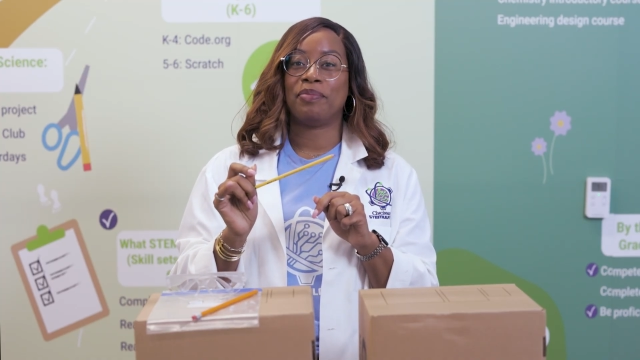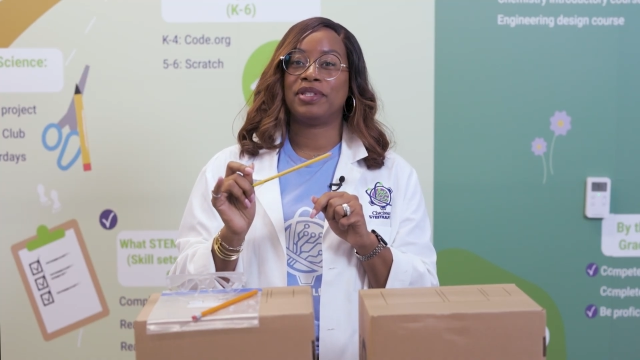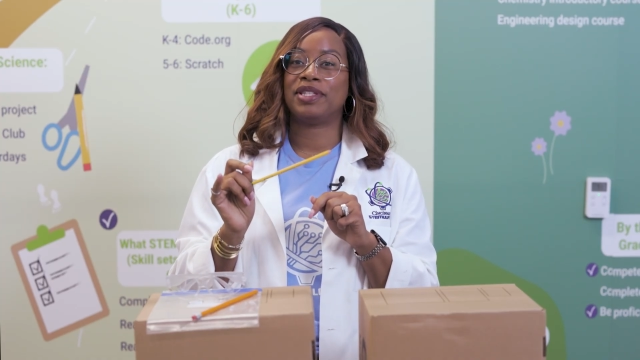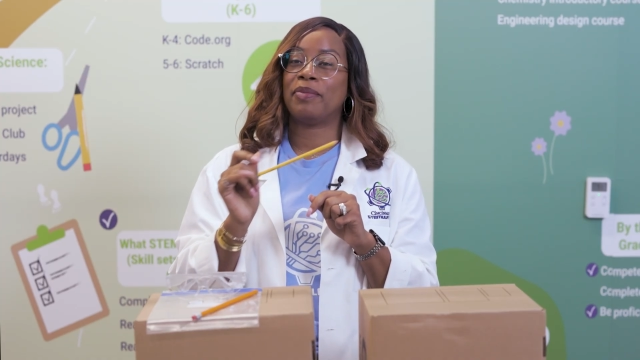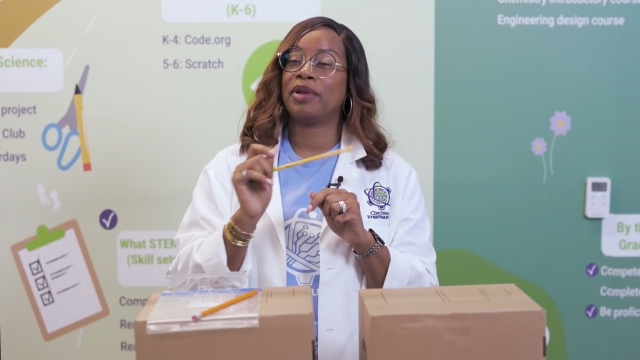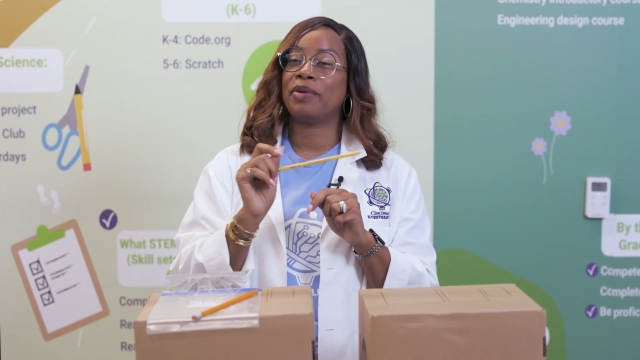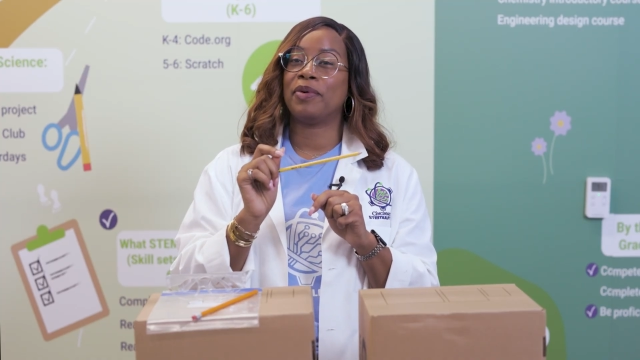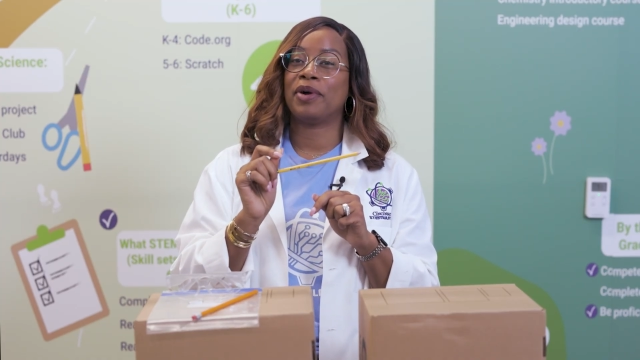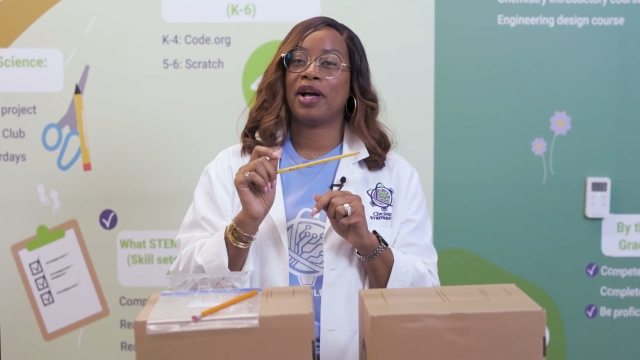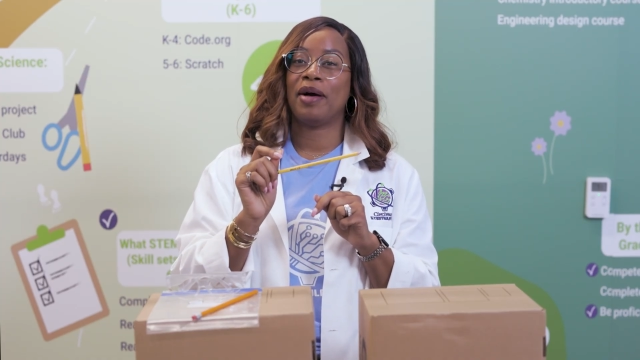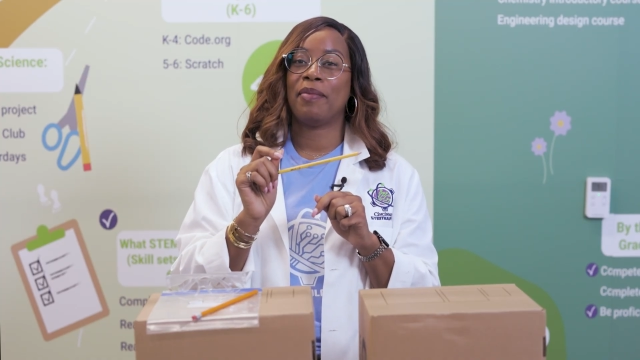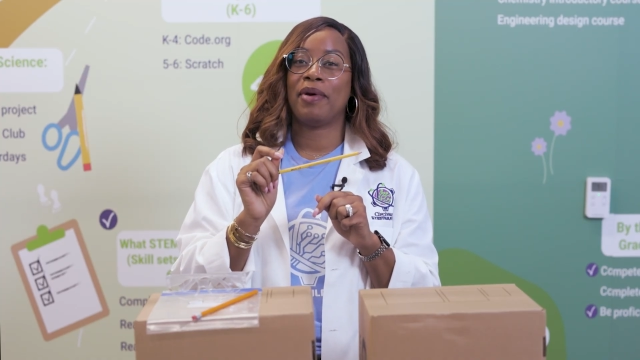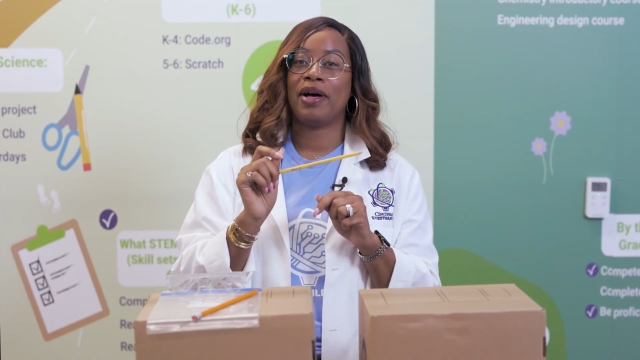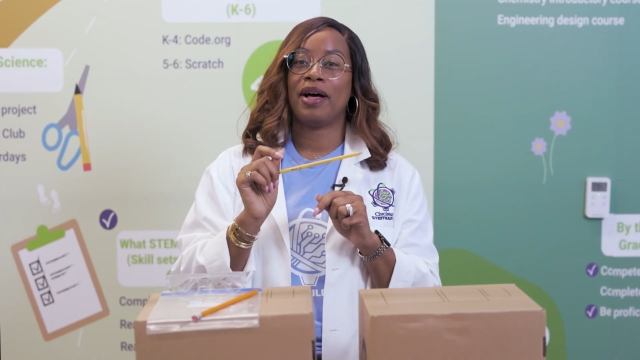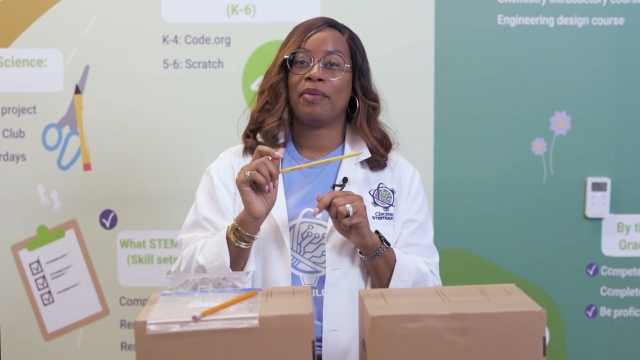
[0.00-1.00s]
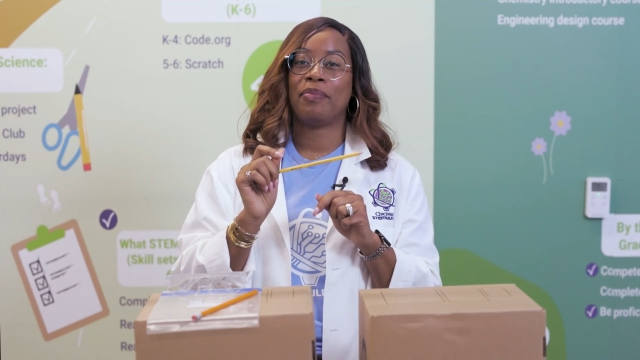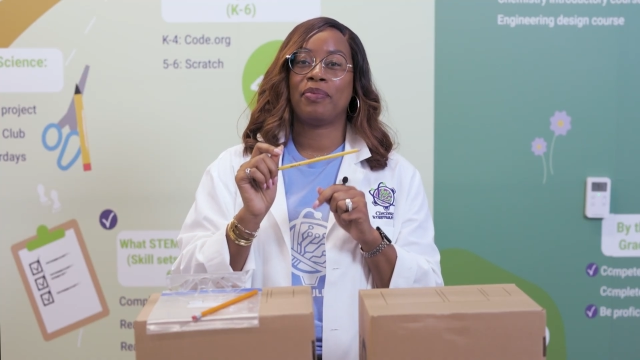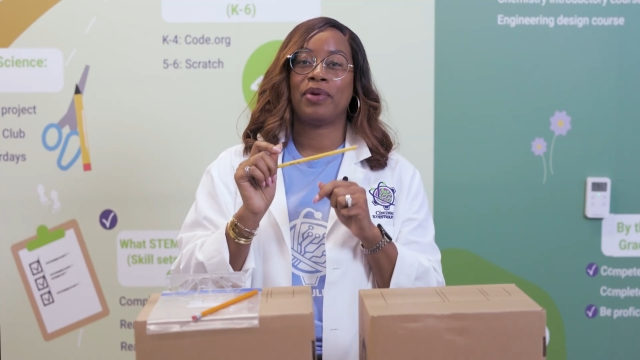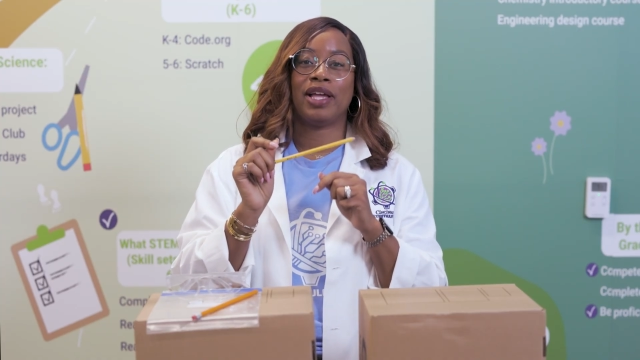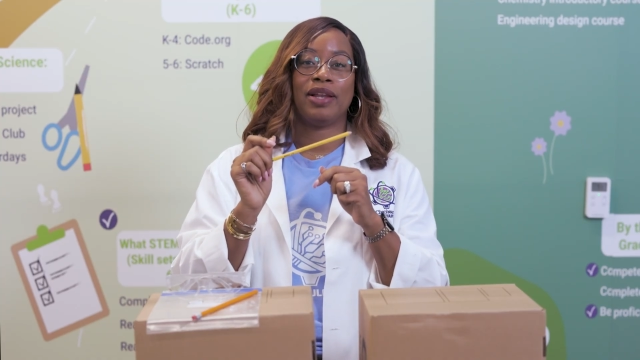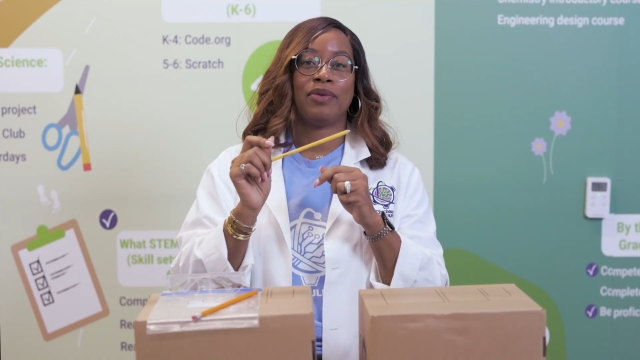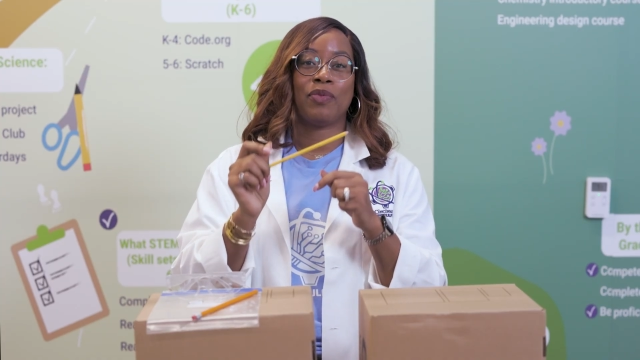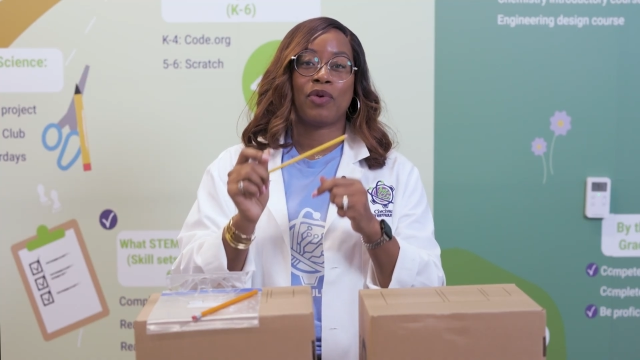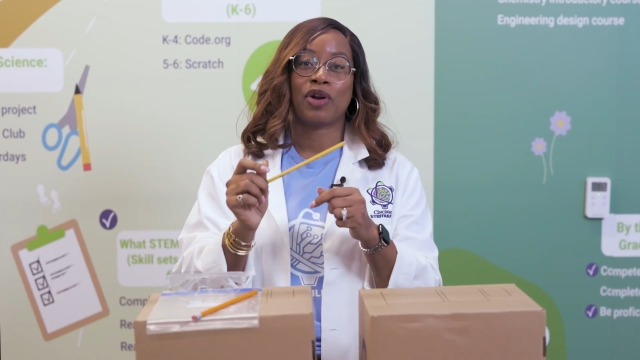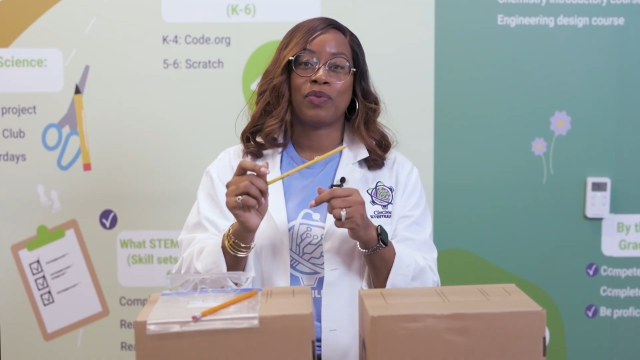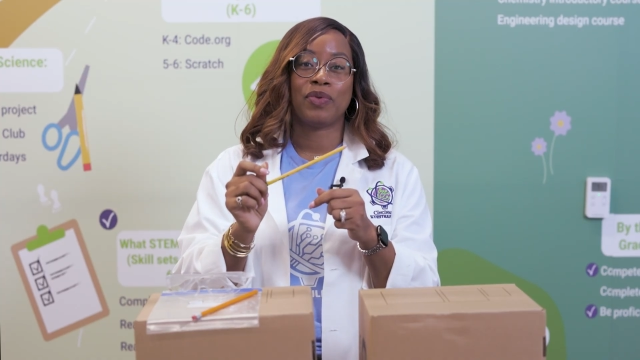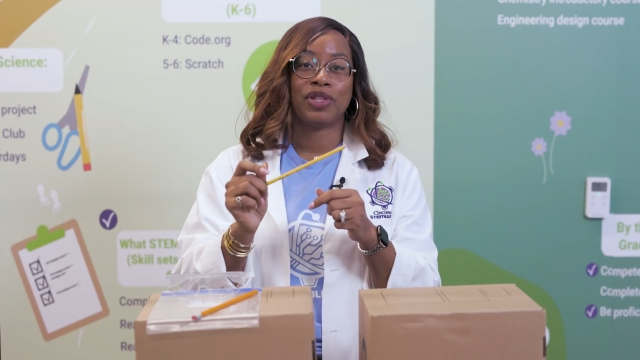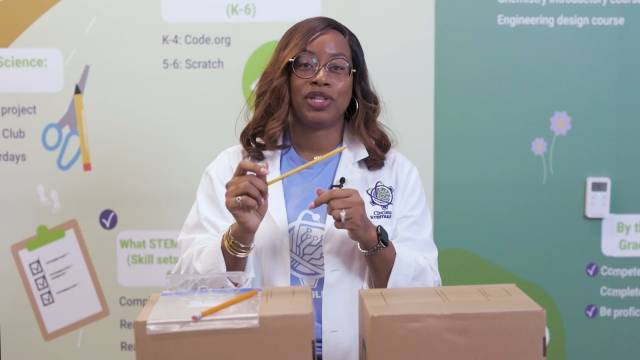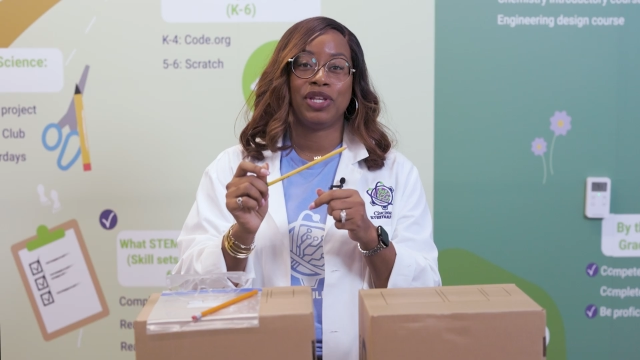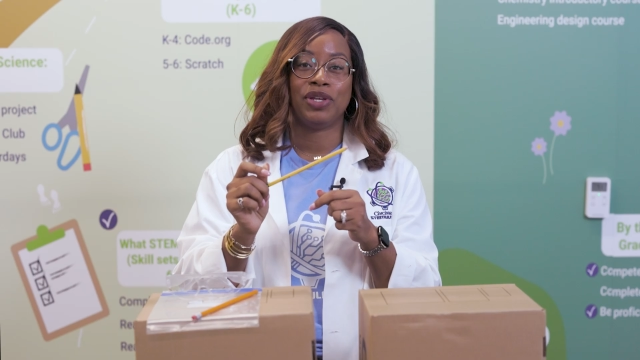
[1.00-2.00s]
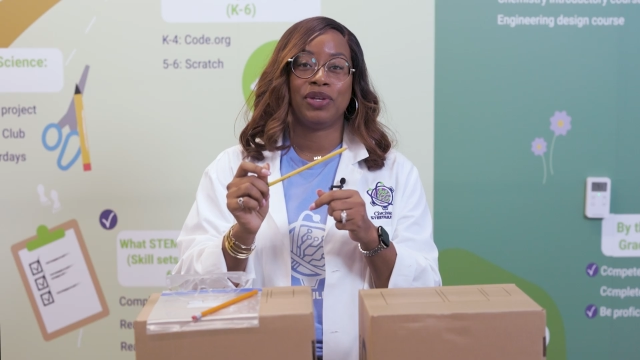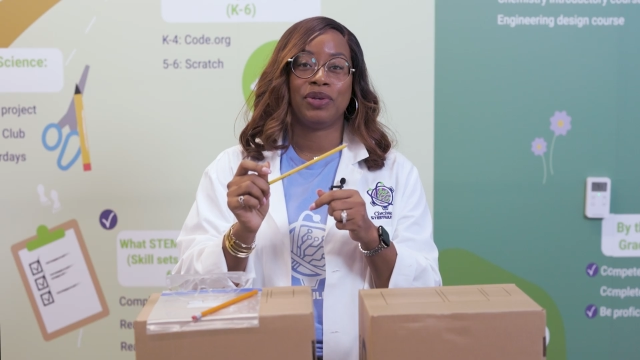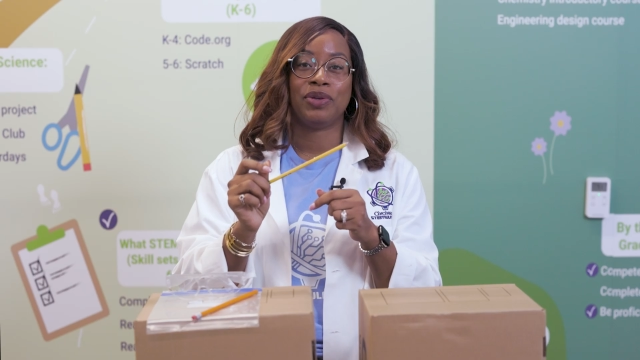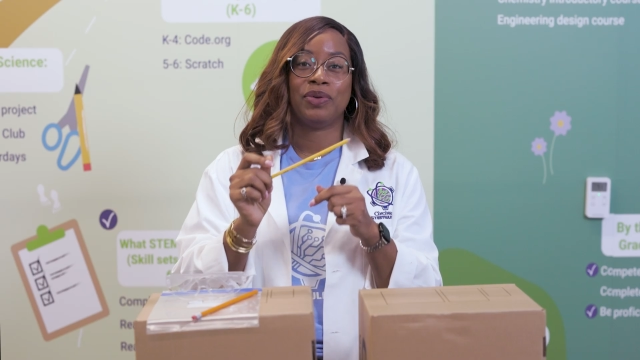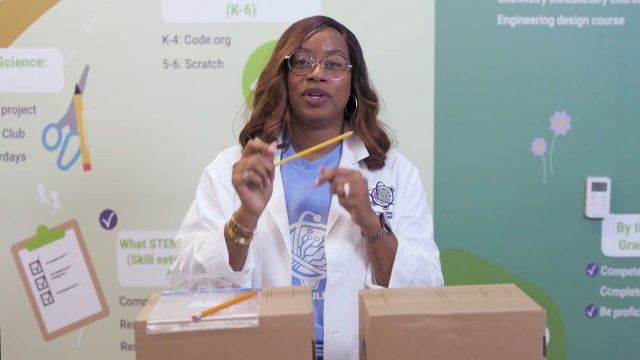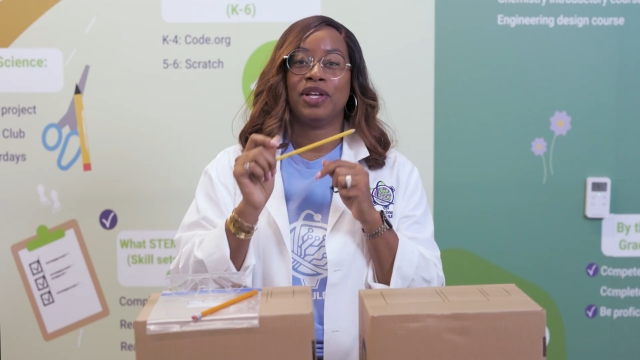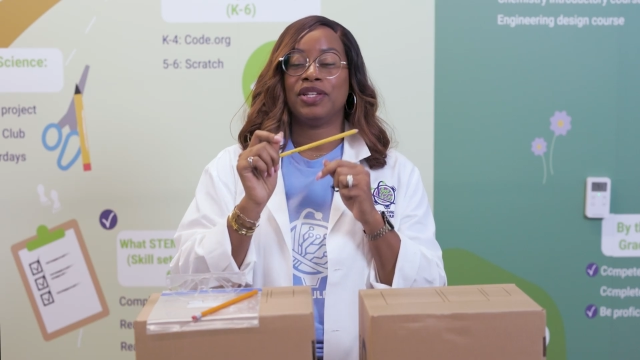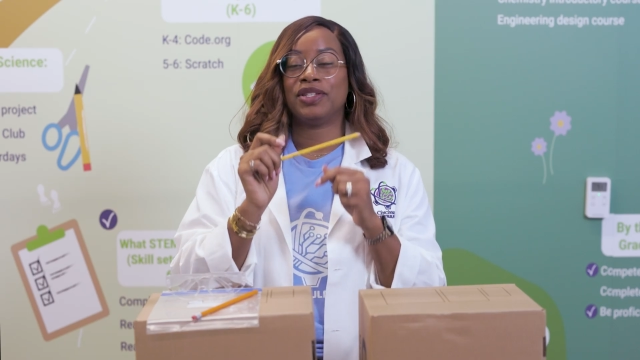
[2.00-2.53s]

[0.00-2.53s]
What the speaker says: Somebody will come up and work with you